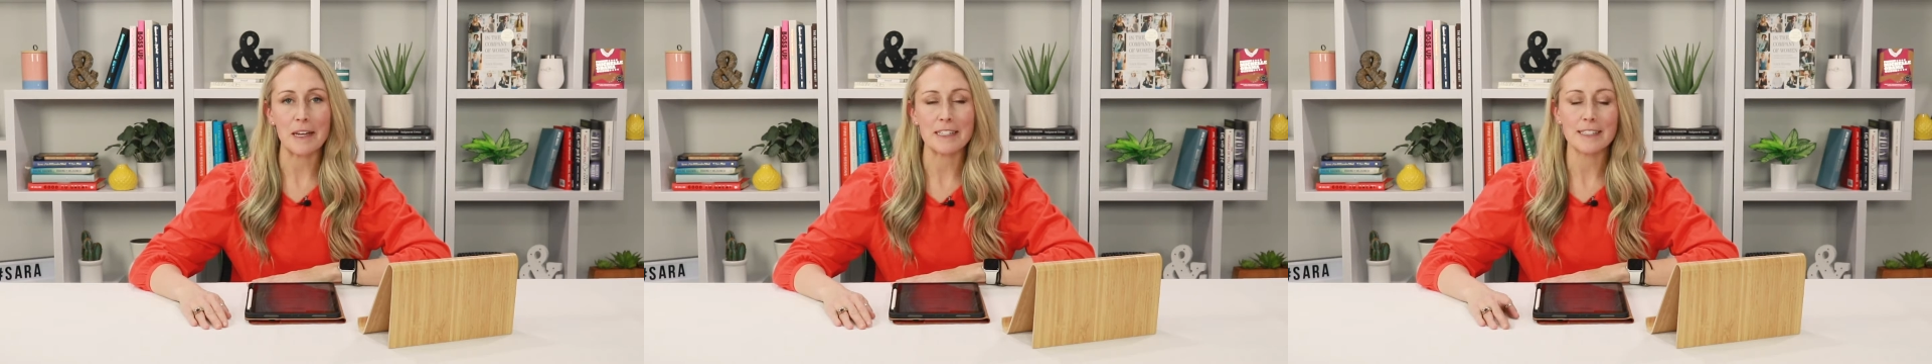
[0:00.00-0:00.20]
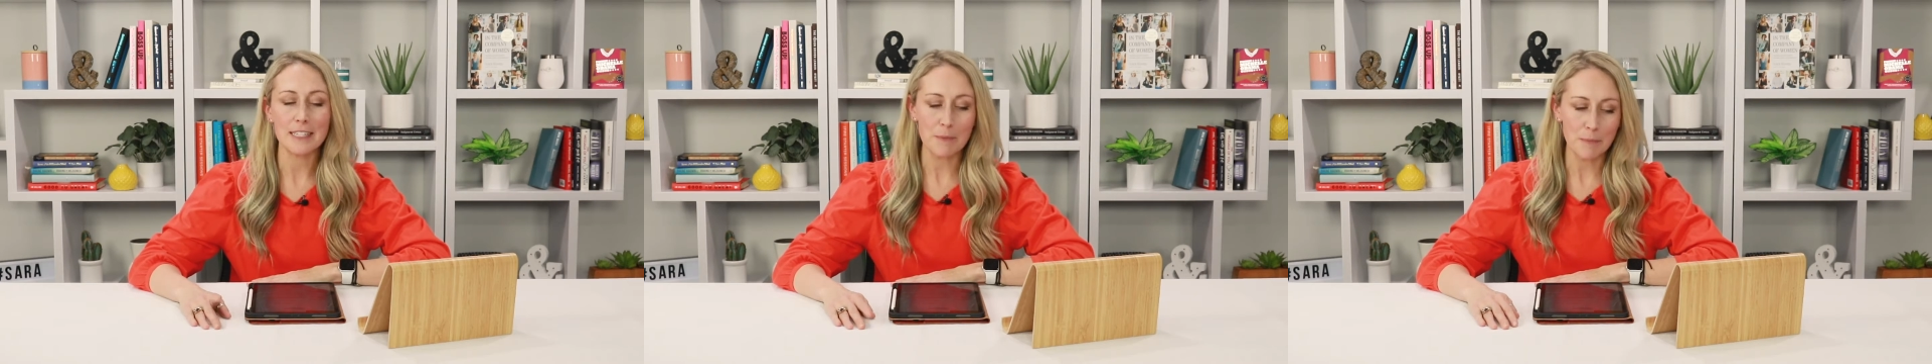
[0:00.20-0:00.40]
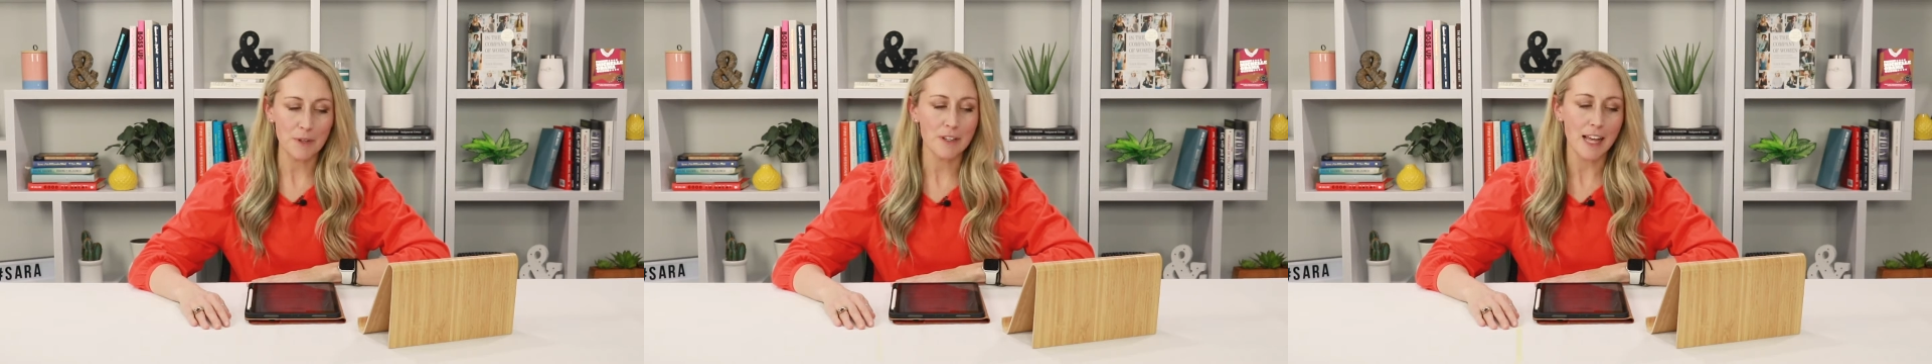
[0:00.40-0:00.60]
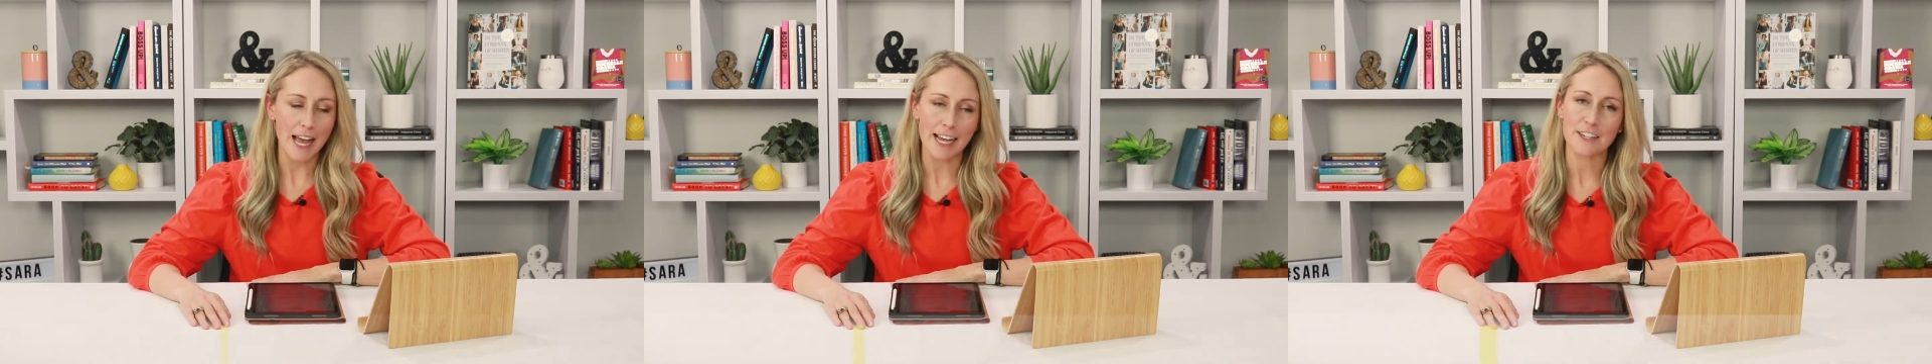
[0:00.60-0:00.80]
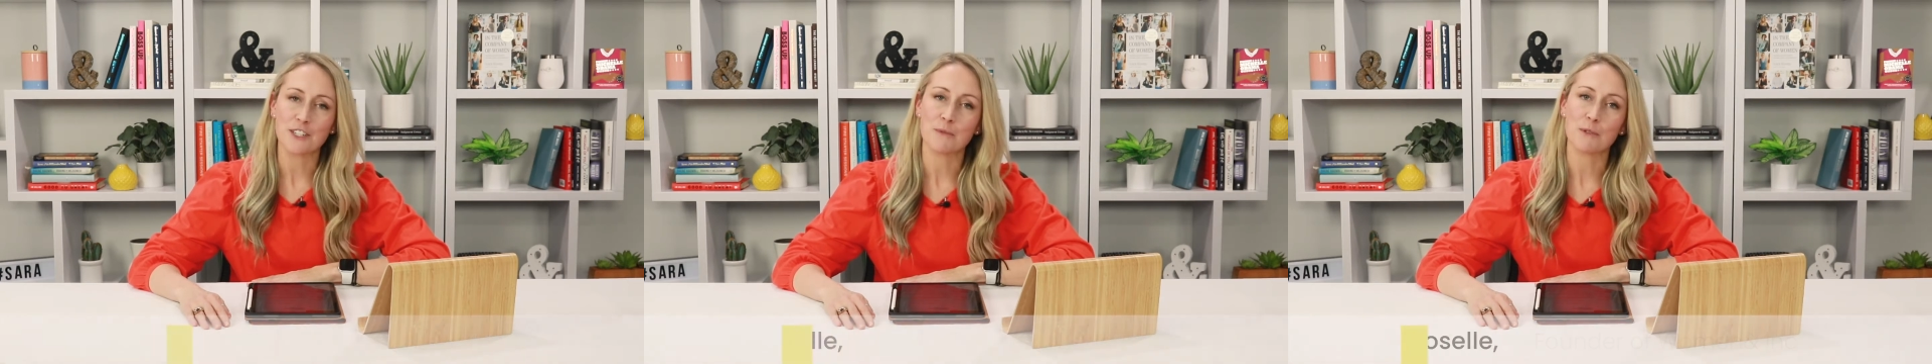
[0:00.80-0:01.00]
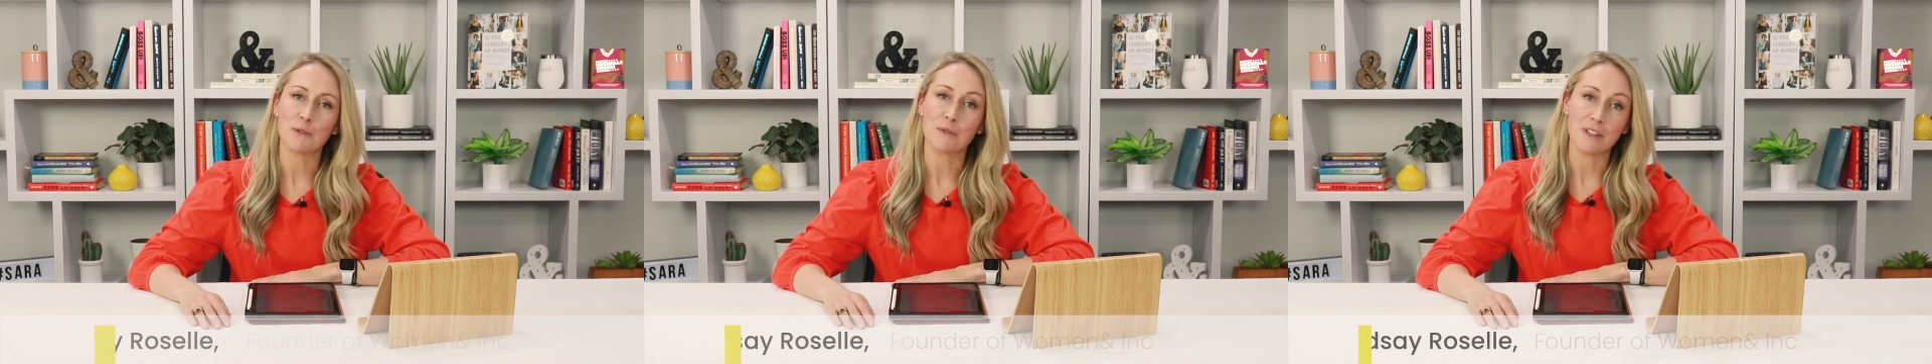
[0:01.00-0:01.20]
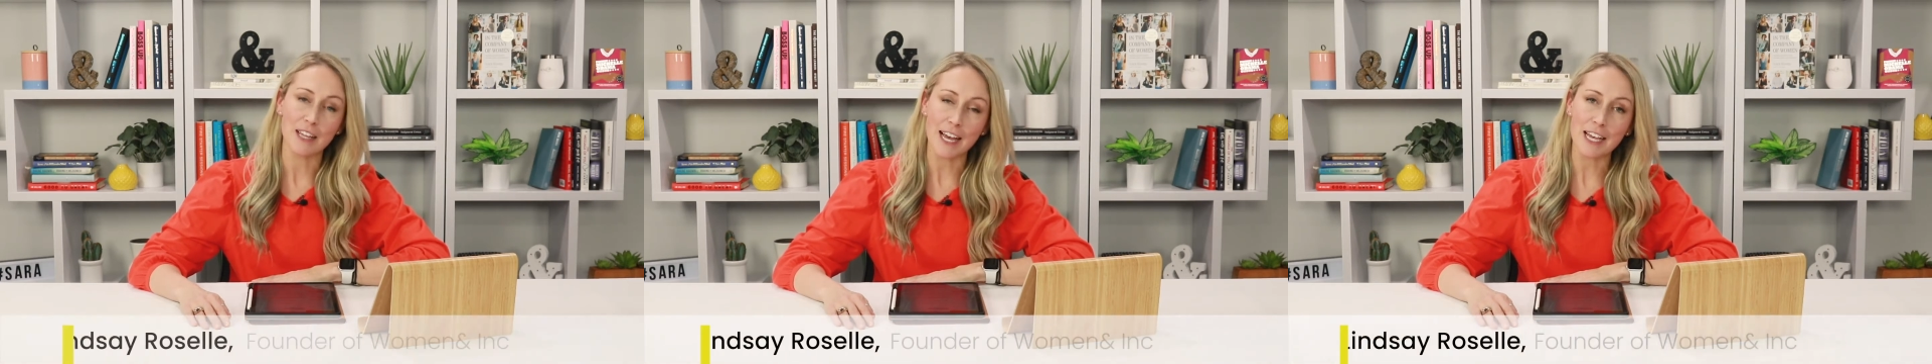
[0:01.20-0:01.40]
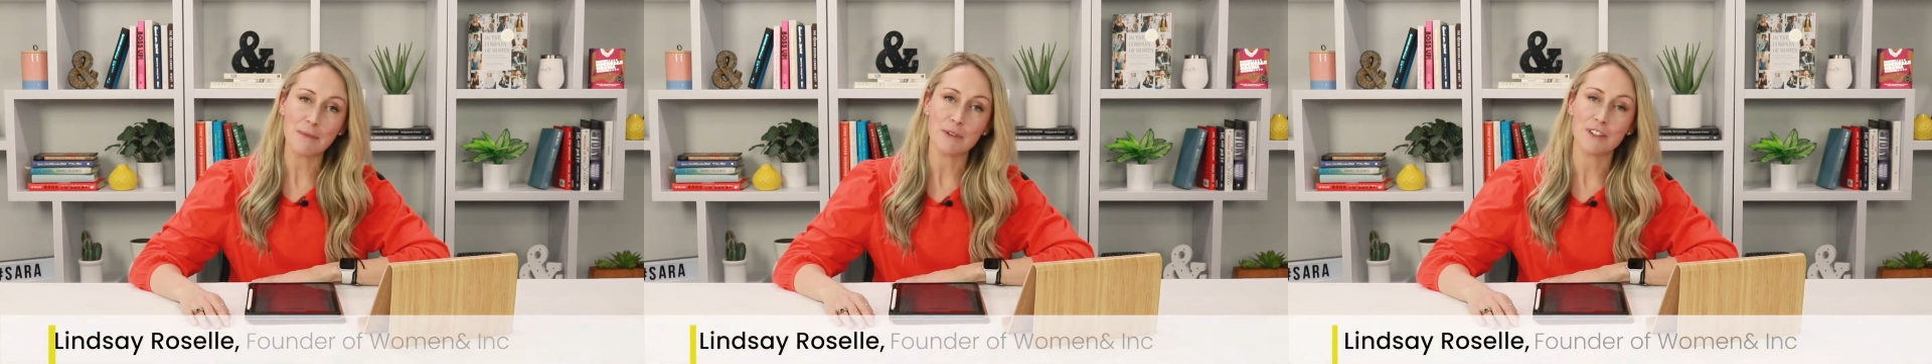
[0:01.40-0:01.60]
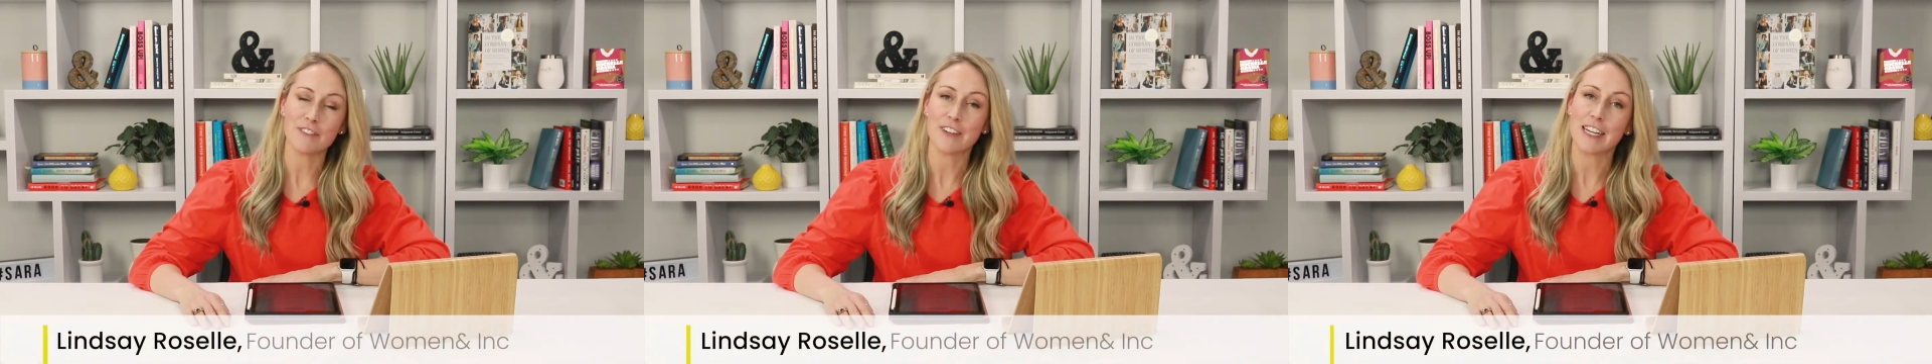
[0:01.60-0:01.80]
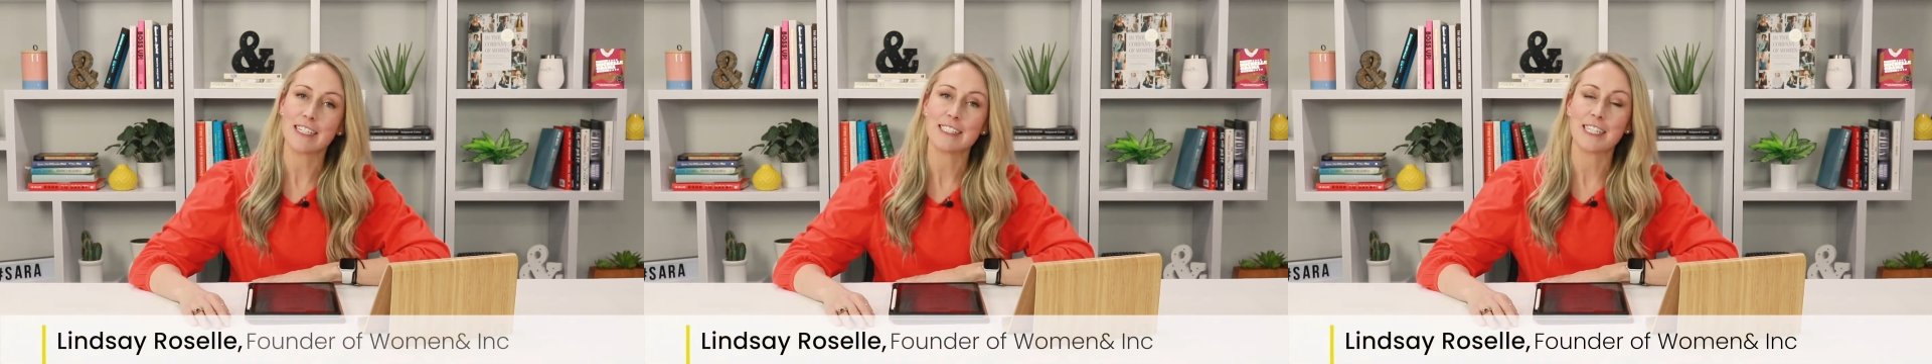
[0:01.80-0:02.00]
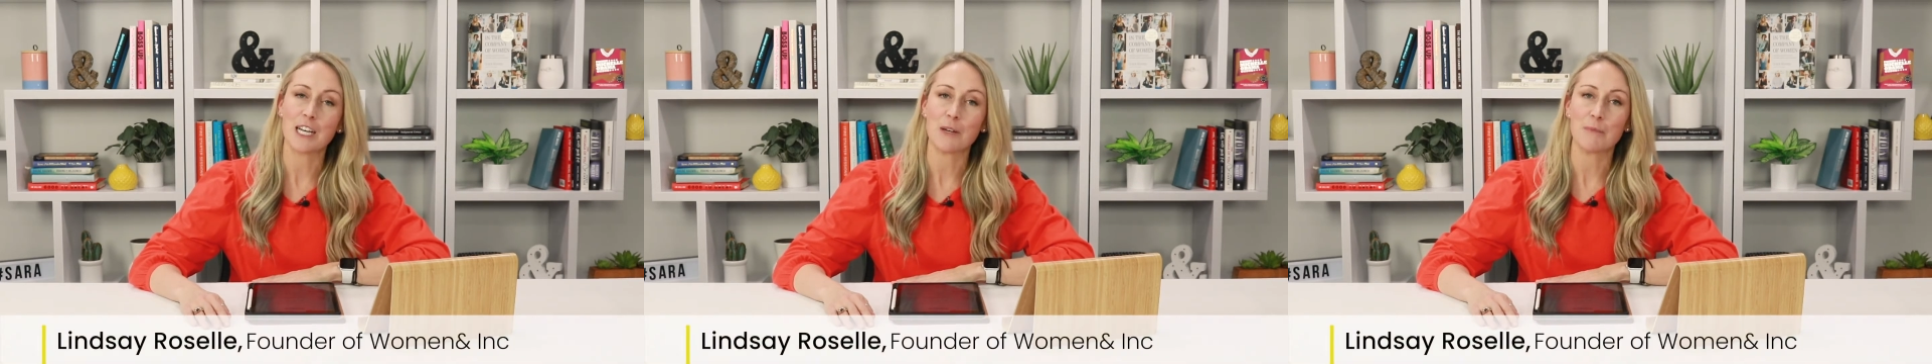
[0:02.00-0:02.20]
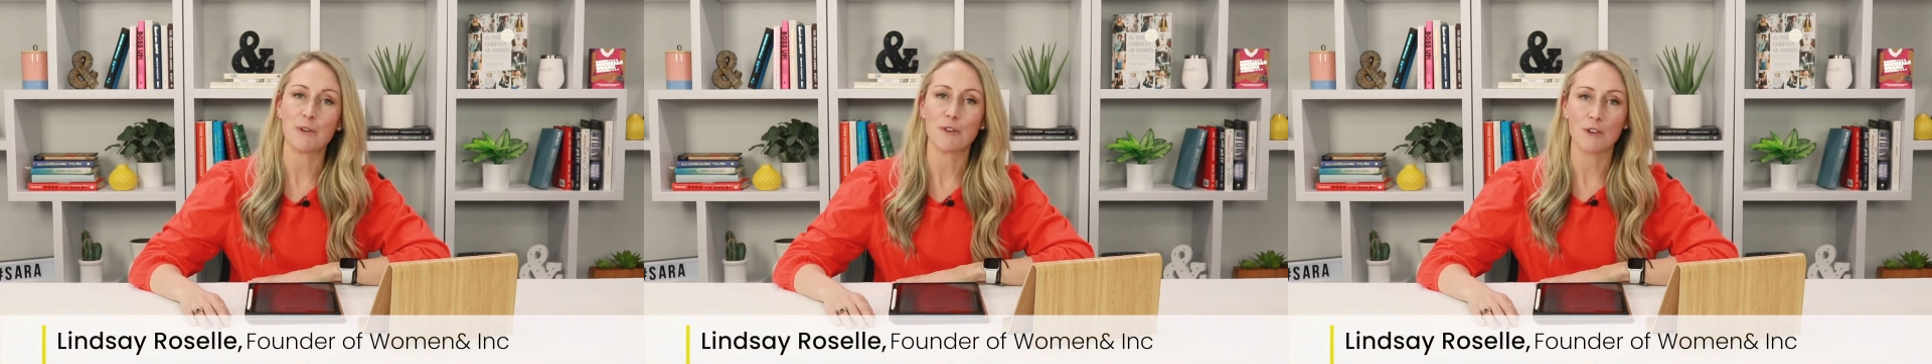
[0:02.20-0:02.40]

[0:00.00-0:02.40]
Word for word: best simple, actionable, reliable advice to help you